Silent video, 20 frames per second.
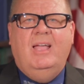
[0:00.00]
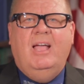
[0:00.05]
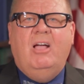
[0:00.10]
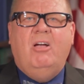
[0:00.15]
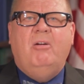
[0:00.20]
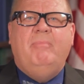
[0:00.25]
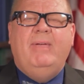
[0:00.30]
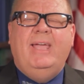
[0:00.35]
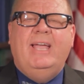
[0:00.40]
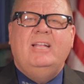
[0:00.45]

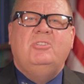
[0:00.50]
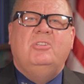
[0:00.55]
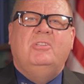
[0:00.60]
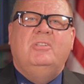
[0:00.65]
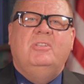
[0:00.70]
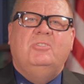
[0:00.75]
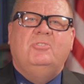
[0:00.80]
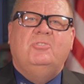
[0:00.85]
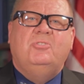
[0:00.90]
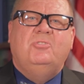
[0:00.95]
Now
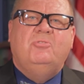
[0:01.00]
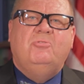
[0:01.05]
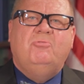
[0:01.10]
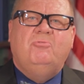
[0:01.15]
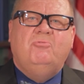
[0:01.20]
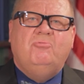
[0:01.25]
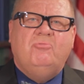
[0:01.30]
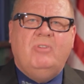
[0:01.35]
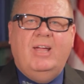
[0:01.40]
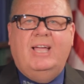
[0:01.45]
imagine the
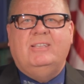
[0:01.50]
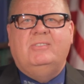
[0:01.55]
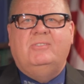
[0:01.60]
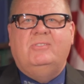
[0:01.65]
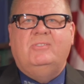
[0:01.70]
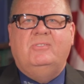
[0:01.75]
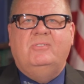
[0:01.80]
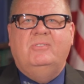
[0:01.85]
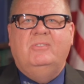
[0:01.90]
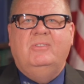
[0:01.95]

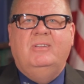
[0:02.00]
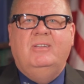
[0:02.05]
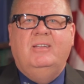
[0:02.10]
stress,